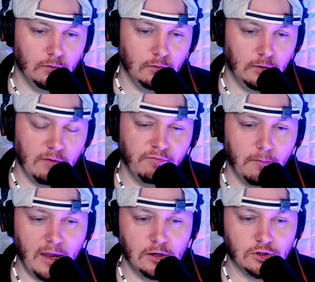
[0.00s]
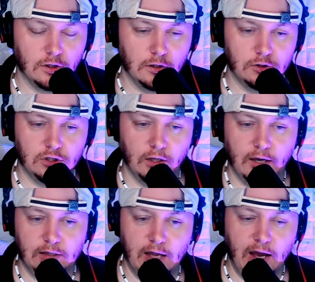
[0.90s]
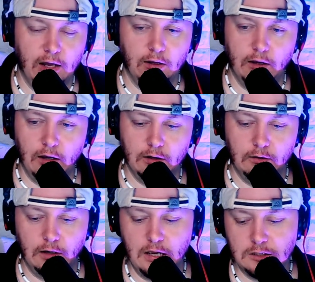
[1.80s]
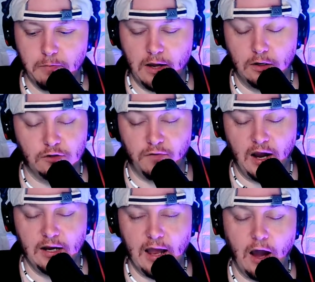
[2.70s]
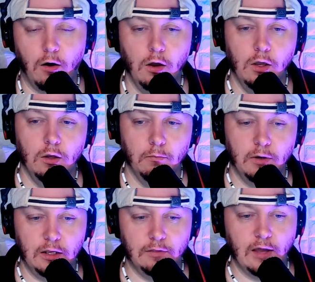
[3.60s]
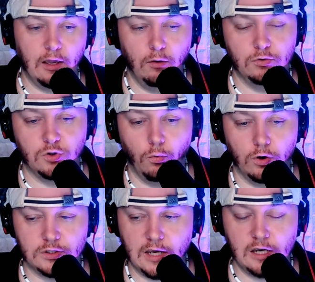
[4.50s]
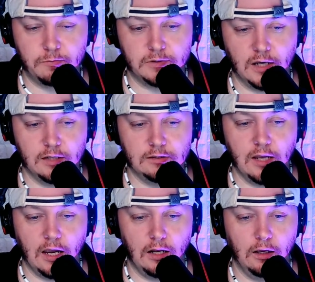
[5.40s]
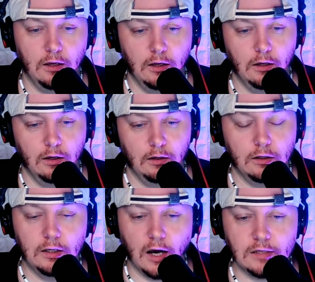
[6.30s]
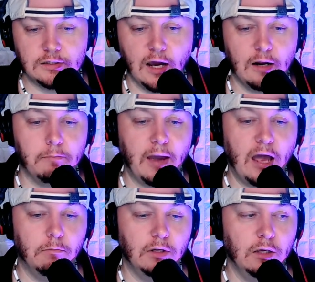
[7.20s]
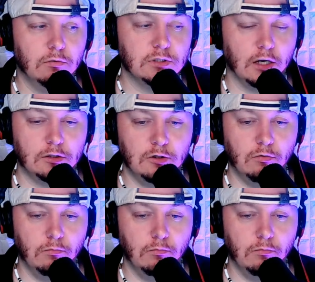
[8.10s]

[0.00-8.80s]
inflammation and shit like that, and he's fine now, but he was the worst case besides Danny. Guz got it bad, but he was like two